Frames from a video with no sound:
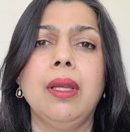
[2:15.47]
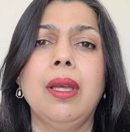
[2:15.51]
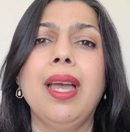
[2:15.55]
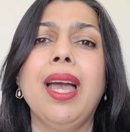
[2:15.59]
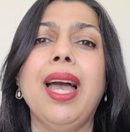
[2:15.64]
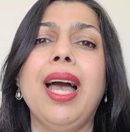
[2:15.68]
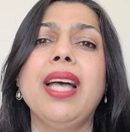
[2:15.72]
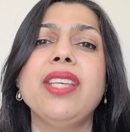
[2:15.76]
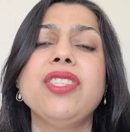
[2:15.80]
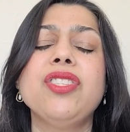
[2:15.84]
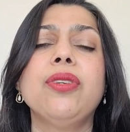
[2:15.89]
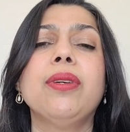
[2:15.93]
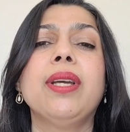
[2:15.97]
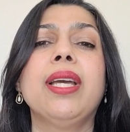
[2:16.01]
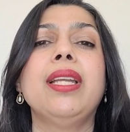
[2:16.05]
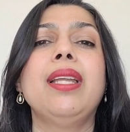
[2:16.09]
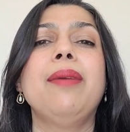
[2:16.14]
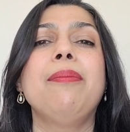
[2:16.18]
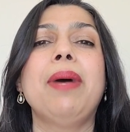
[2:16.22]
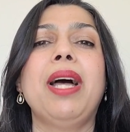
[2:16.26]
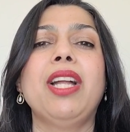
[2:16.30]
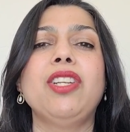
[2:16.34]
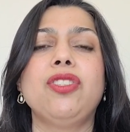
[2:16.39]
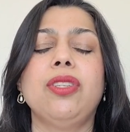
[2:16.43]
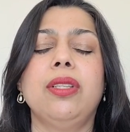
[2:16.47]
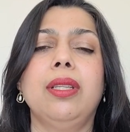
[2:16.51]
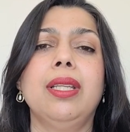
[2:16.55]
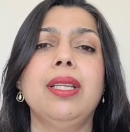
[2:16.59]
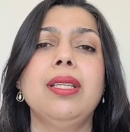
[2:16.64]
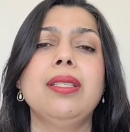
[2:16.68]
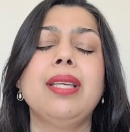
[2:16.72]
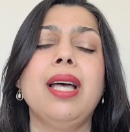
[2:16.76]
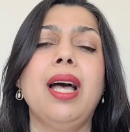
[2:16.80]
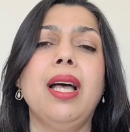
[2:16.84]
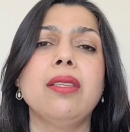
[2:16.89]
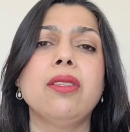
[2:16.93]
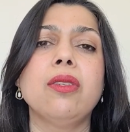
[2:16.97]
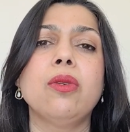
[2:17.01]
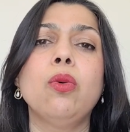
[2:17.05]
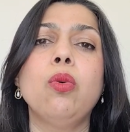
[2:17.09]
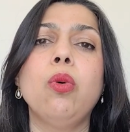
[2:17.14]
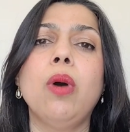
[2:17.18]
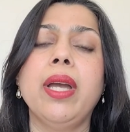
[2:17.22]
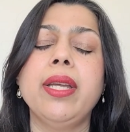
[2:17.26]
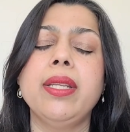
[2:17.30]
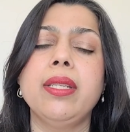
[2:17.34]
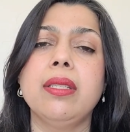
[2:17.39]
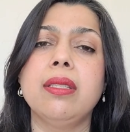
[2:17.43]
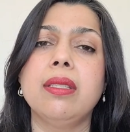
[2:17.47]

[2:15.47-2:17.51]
As you can imagine, this has quite a